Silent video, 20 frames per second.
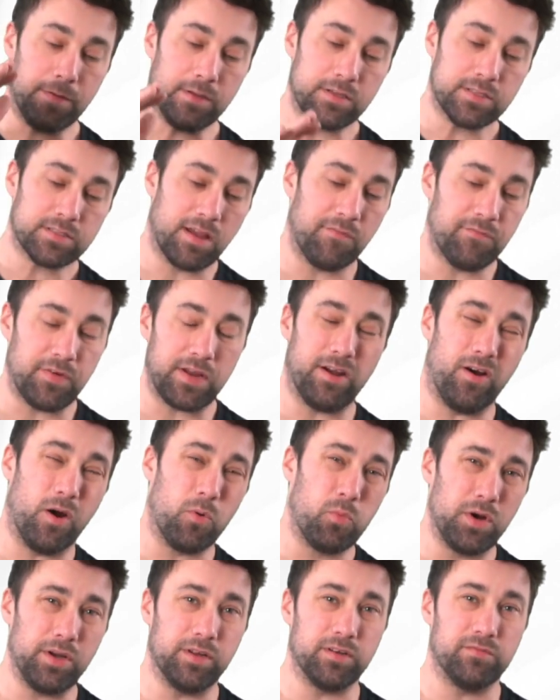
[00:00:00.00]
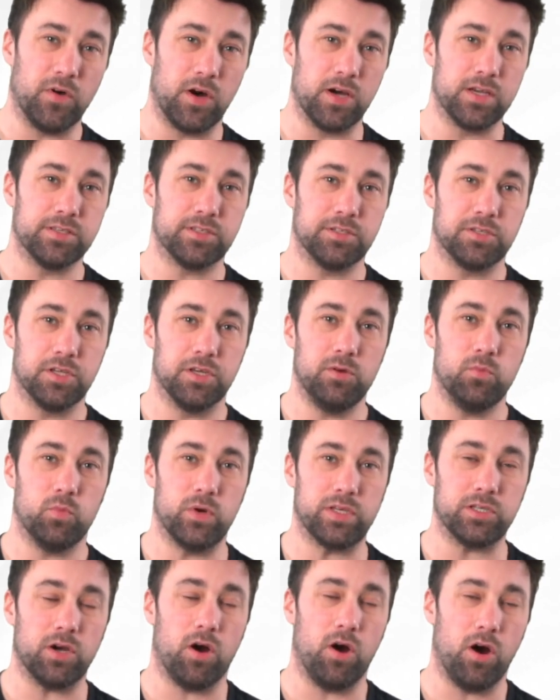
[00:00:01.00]
Something I wouldn't advise to do,
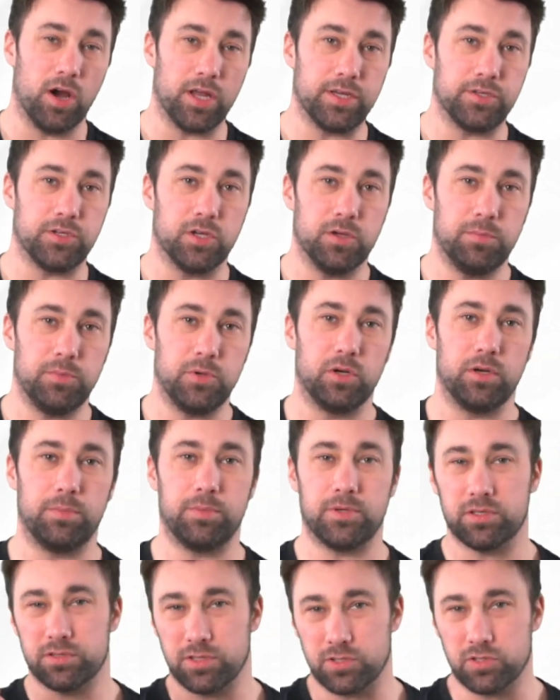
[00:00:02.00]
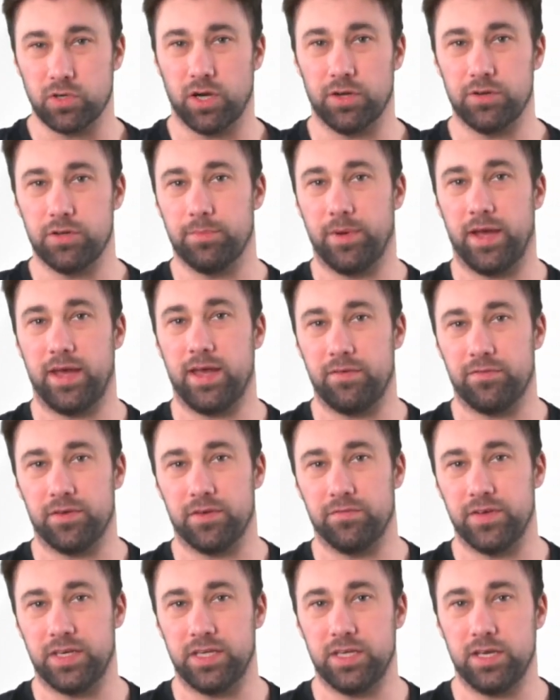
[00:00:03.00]
which I do purely because I try and do my hair for
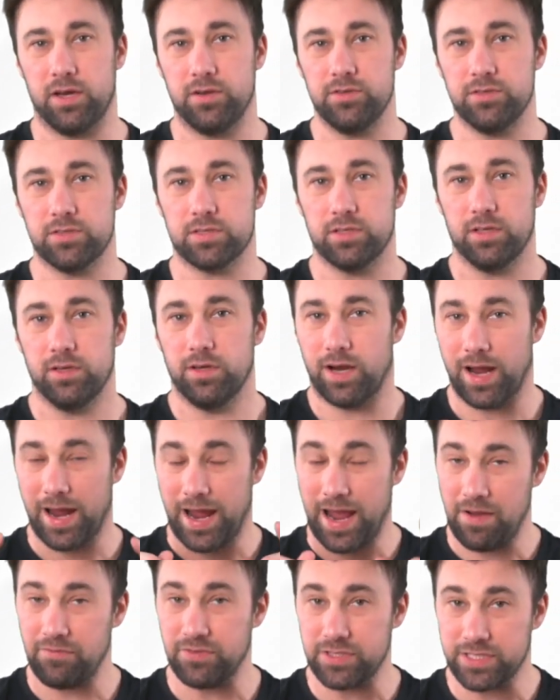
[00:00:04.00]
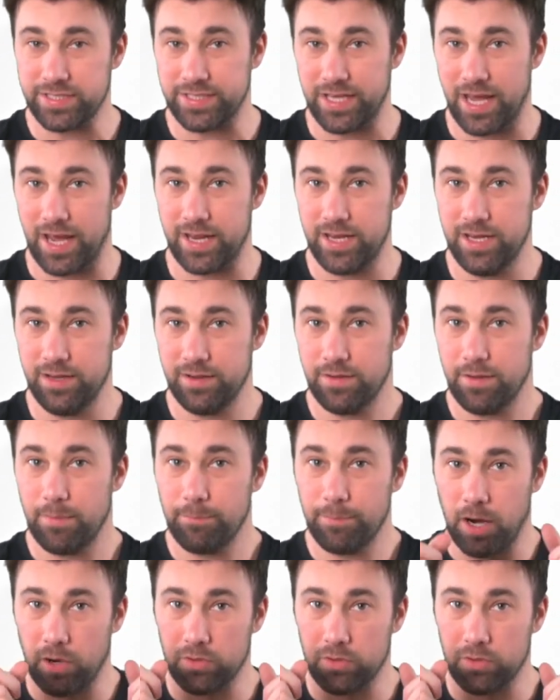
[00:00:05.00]
the videos. I haven't today, but